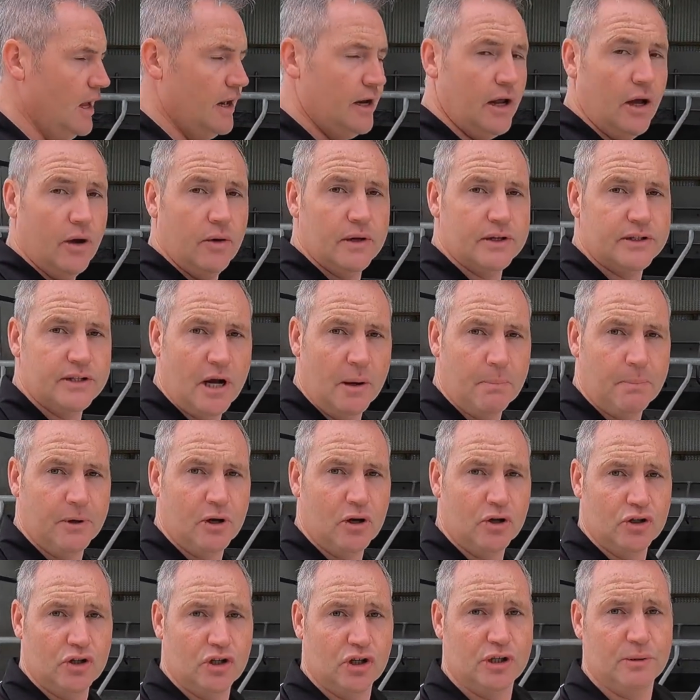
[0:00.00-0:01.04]
Now, it's not
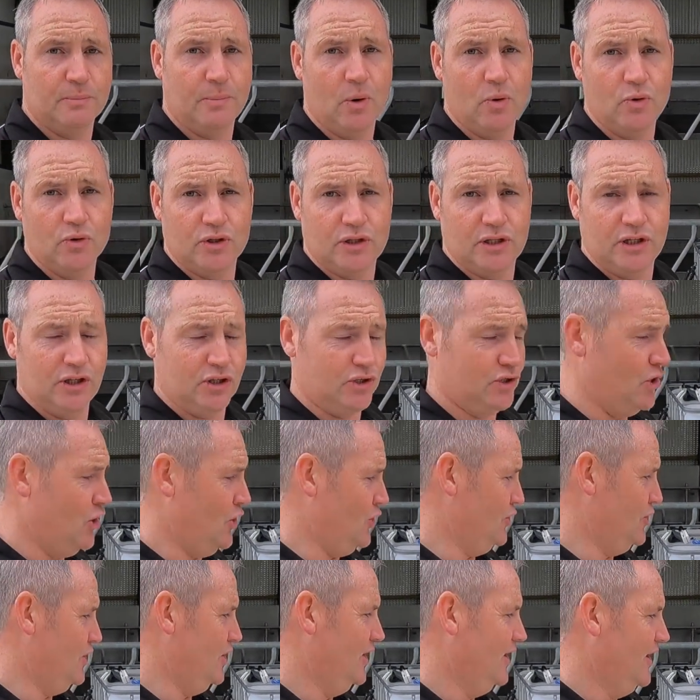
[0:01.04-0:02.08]
because you're supposed to, you
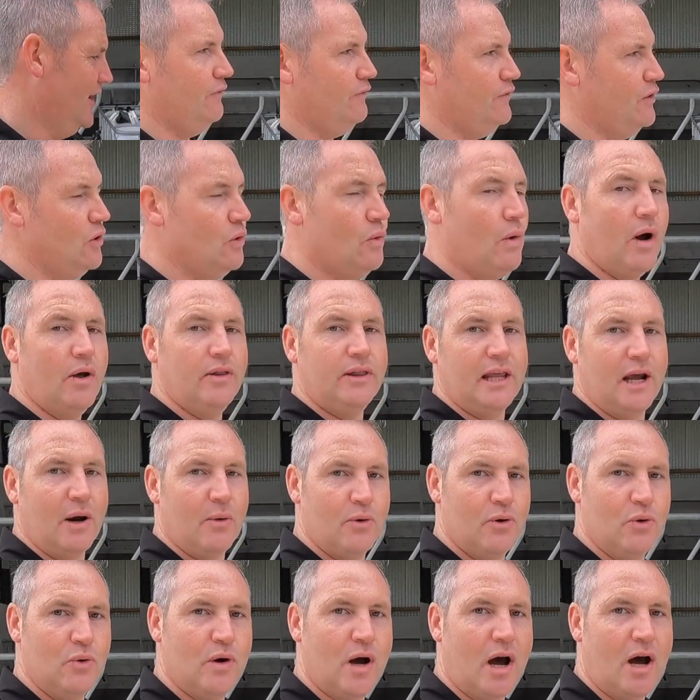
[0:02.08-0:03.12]
should. If you go out there
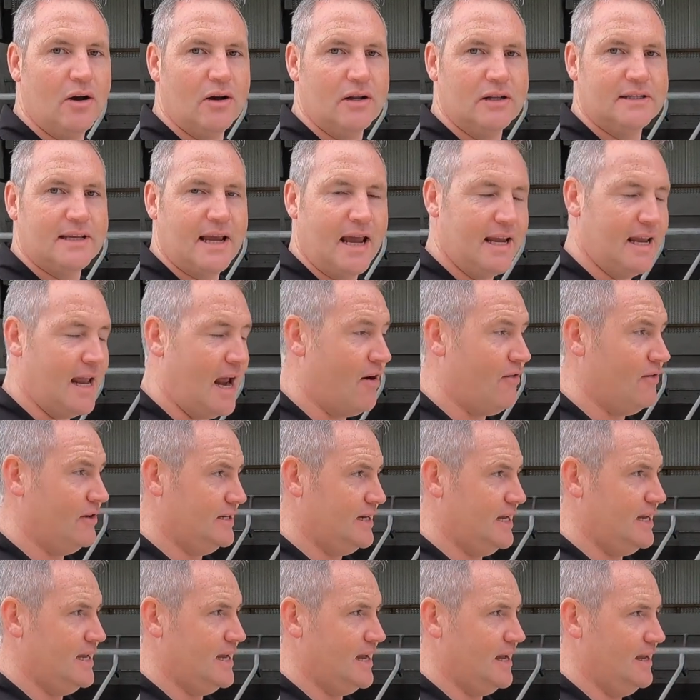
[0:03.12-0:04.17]
with no goggles, I
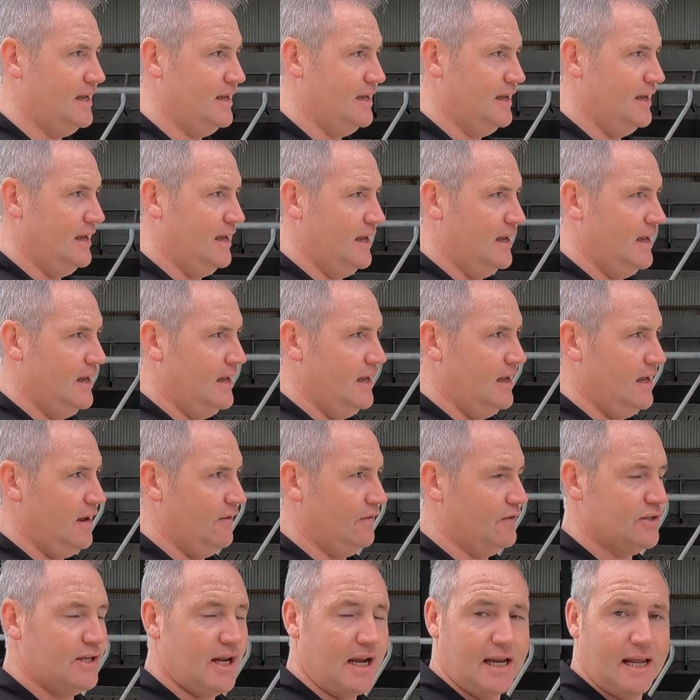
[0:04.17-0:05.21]
guarantee you, if
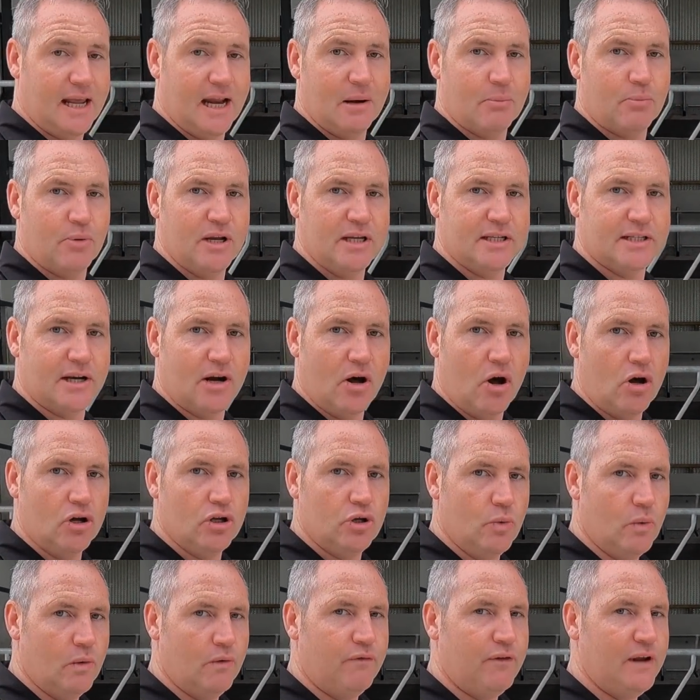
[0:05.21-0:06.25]
there's any kind of breeze at all,
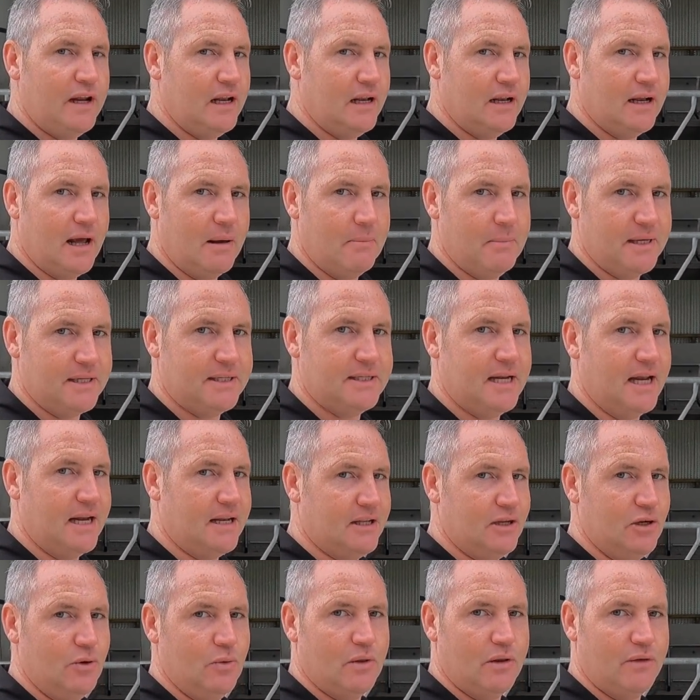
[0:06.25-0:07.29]
you will feel a mist
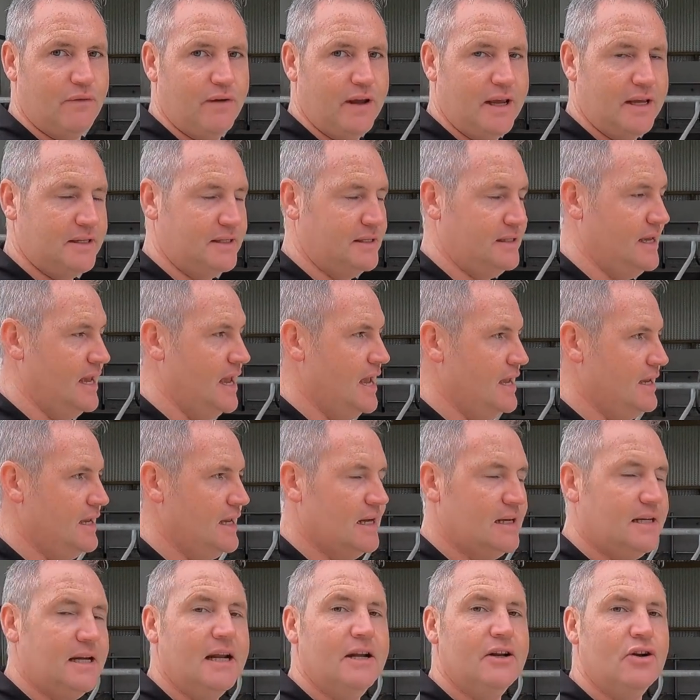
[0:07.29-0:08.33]
hitting you in the face.
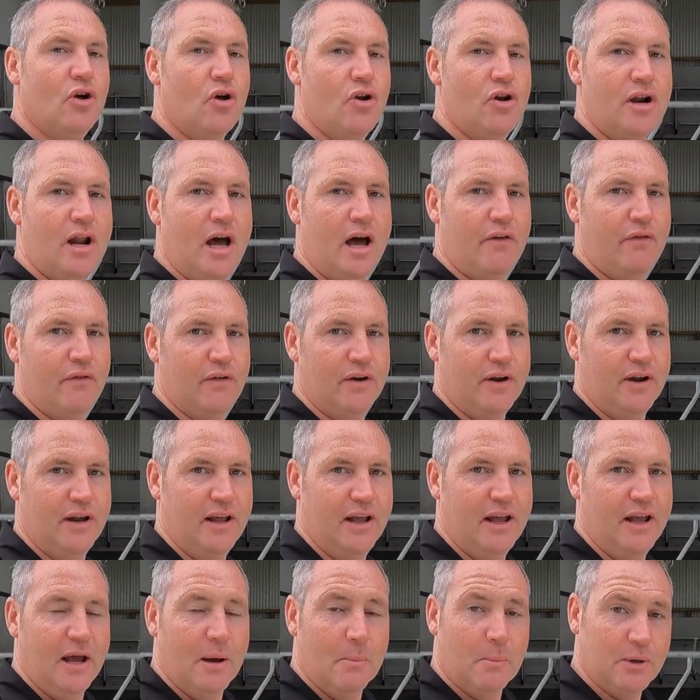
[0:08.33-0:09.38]
You'll think nothing of it,
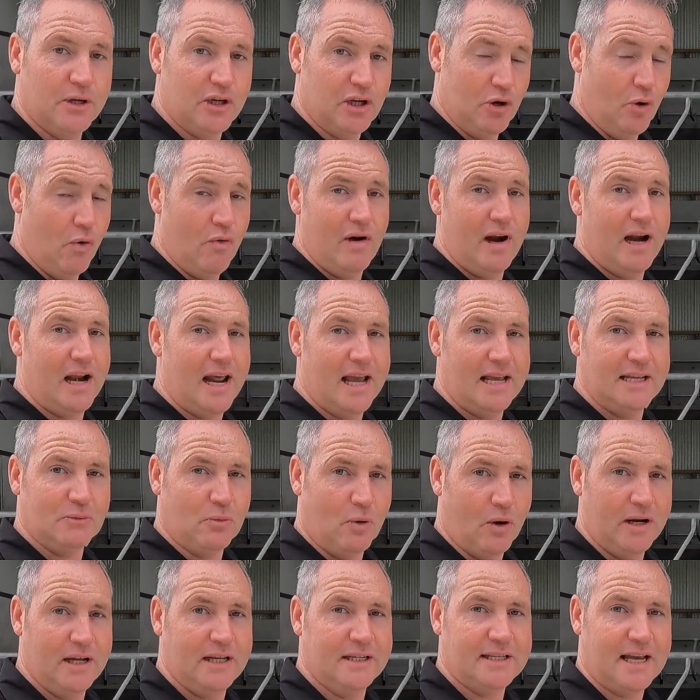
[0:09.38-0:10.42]
but you don't realise
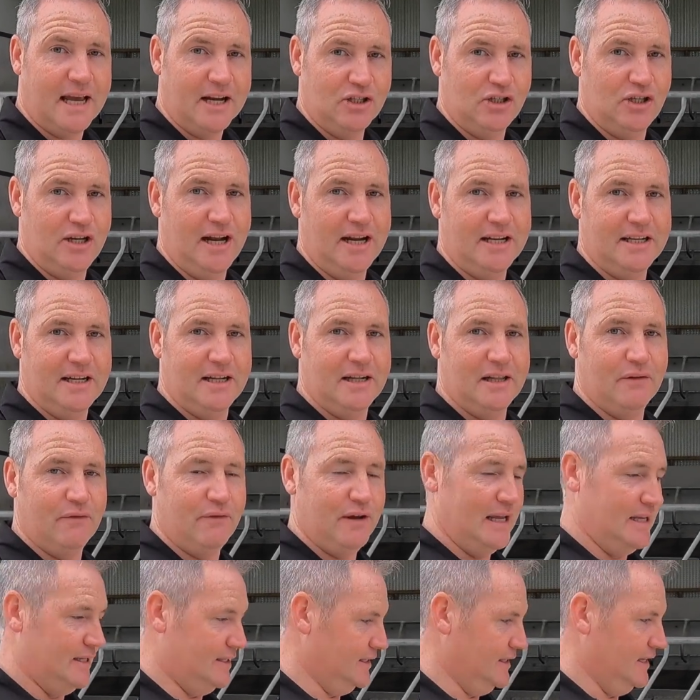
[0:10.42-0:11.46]
what is actually hitting you in the
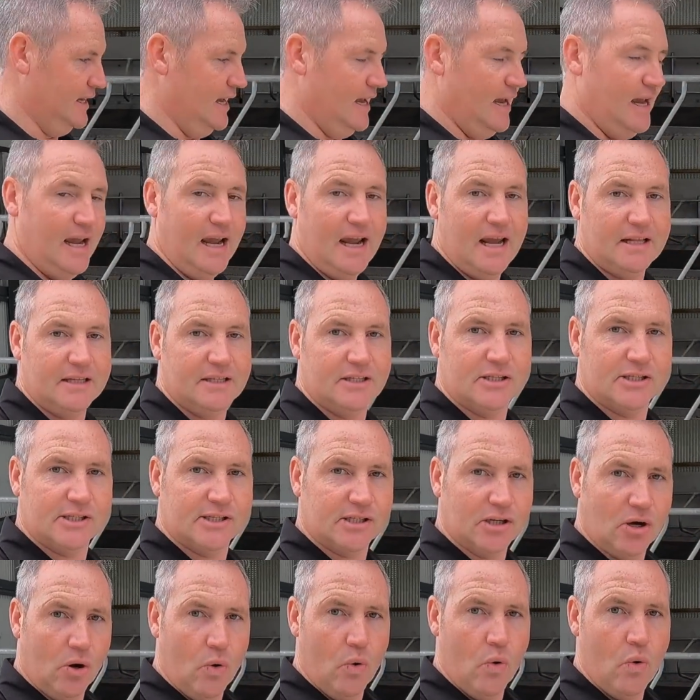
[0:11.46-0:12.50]
face. It's
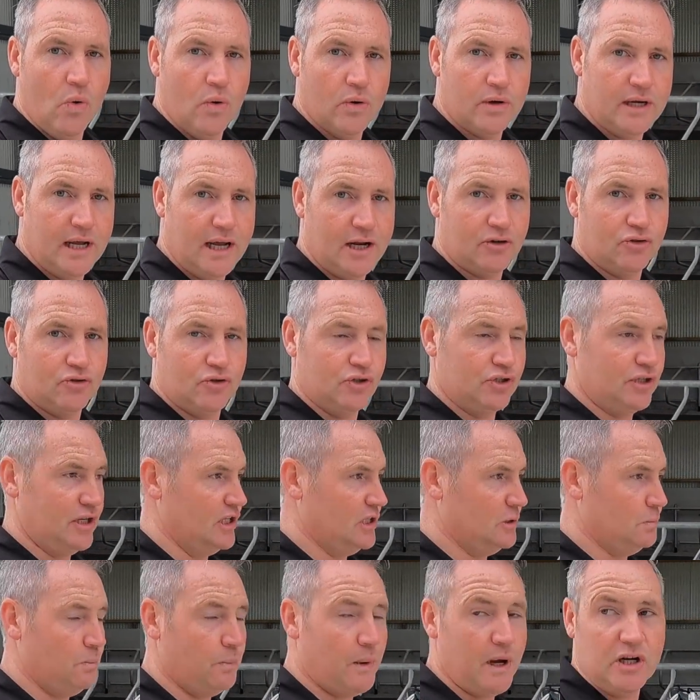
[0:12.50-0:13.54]
so dangerous,
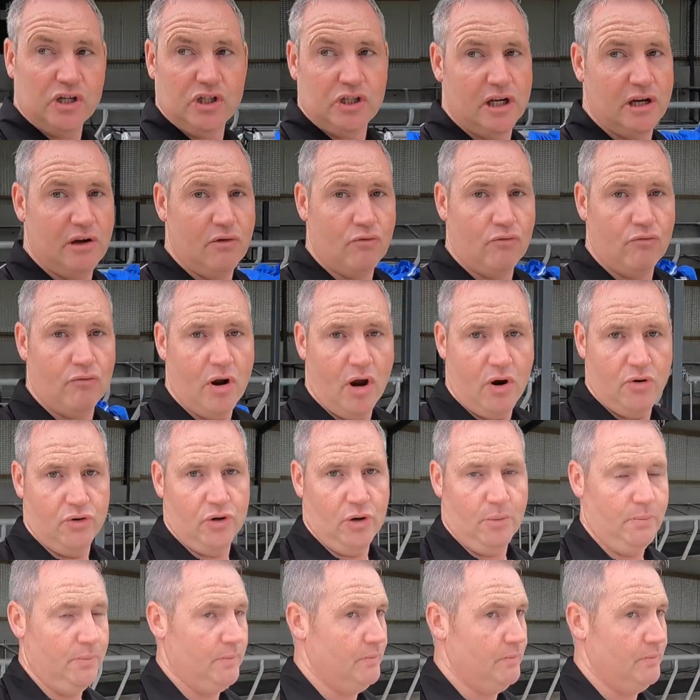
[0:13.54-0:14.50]
especially Roundup.